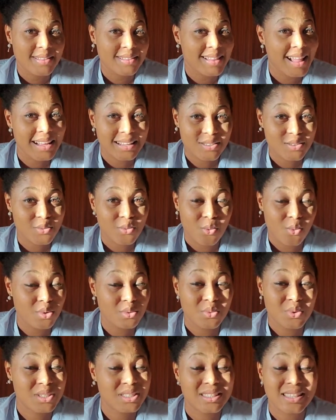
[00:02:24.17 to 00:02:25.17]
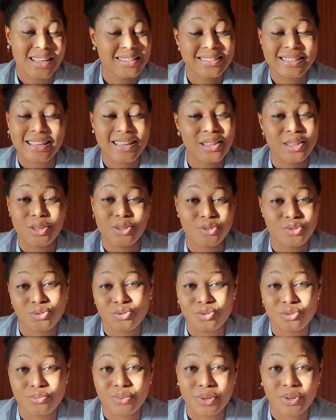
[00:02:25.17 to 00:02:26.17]
that which they're saying is
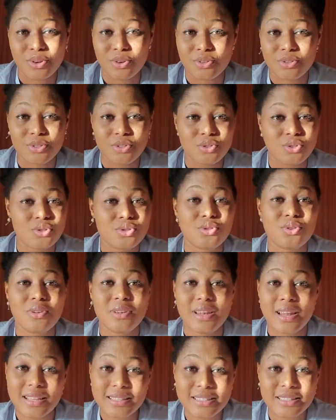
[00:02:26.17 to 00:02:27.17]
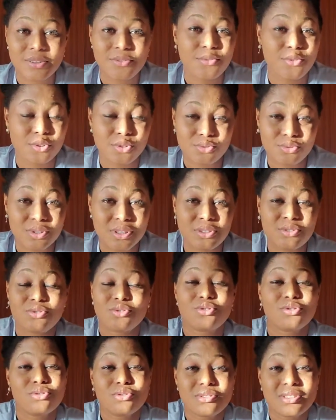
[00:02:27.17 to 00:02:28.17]
true, because you shouldn't let the frustration, you
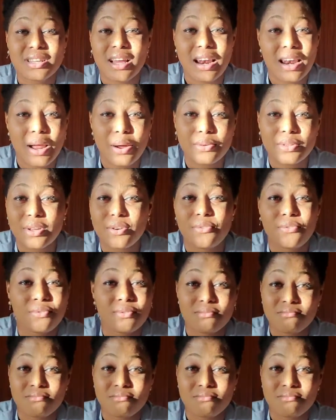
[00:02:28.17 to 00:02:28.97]
shouldn't allow them